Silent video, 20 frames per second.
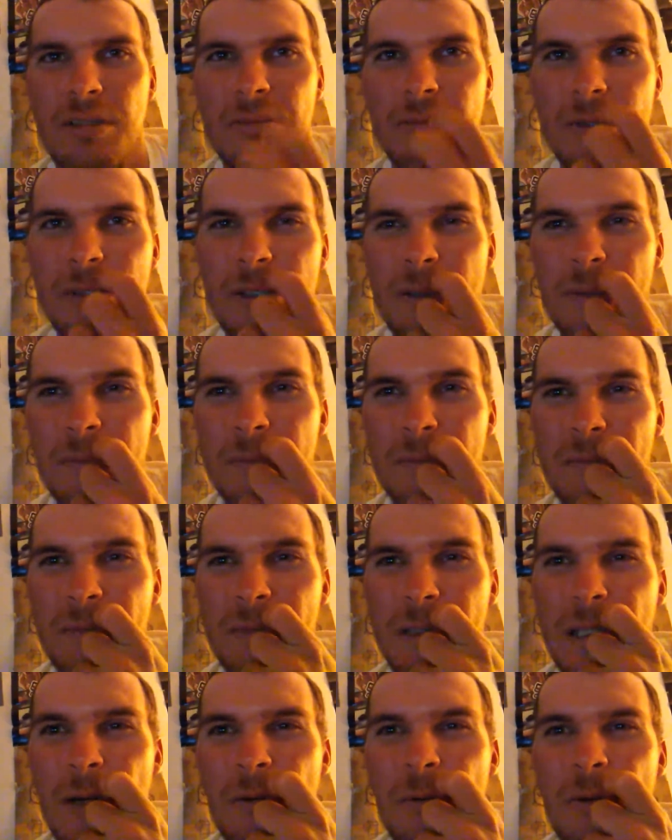But
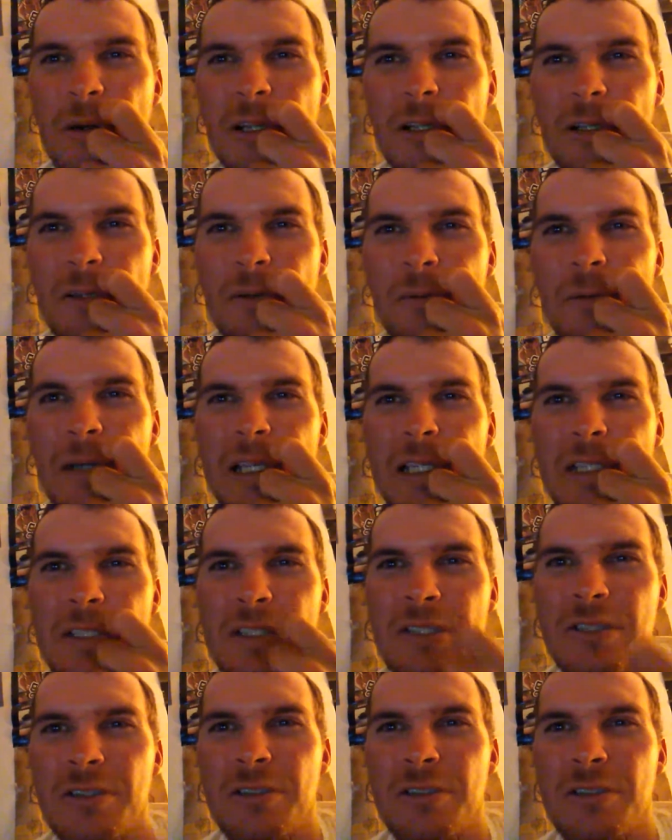I wanted to wait to